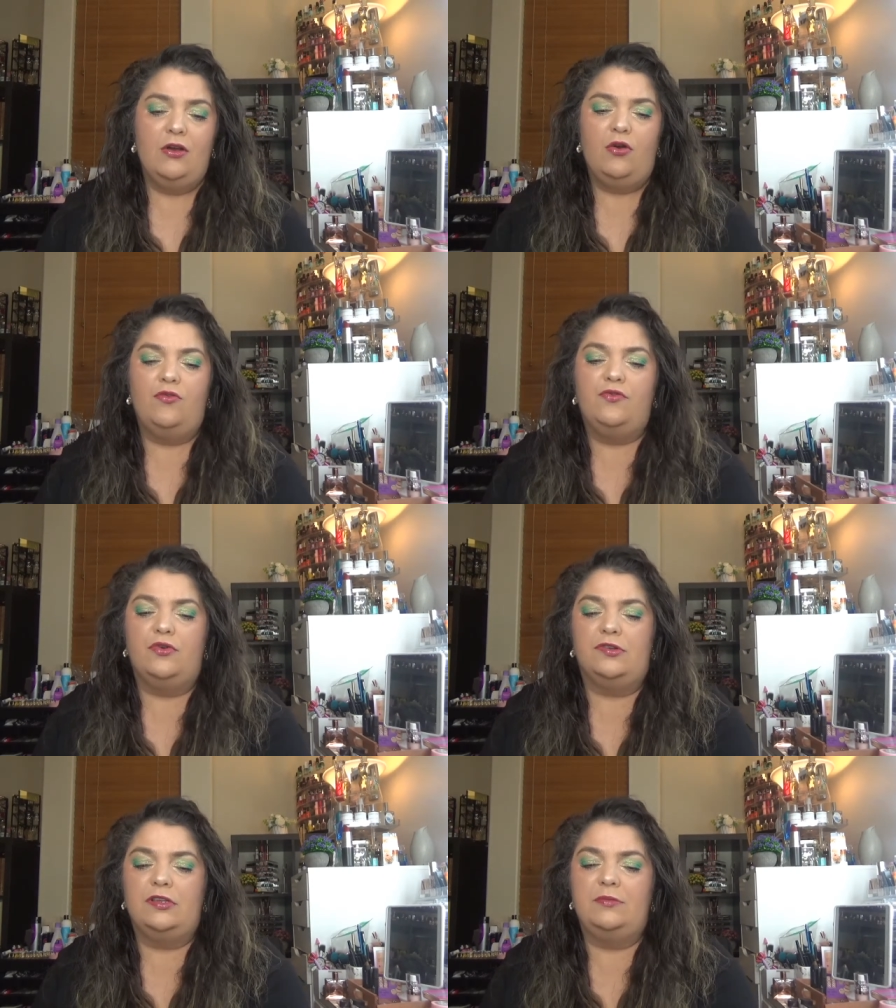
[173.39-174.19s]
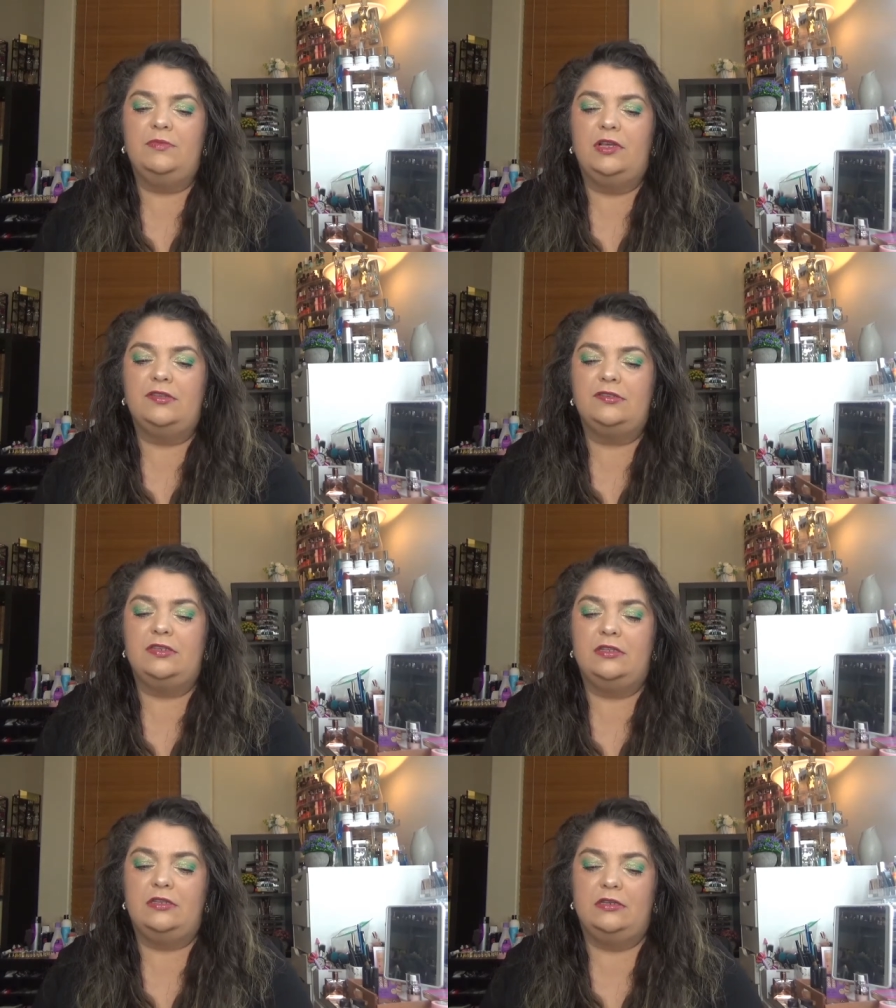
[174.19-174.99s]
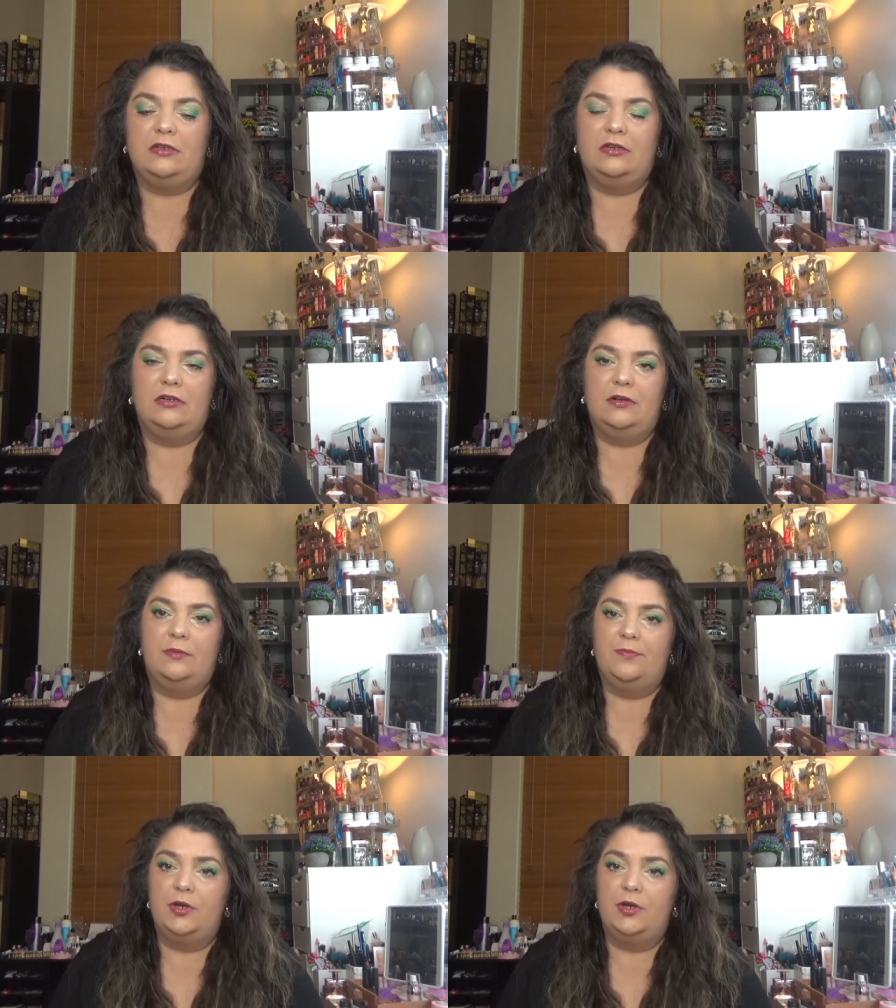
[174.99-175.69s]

Of course, I'm not setting um,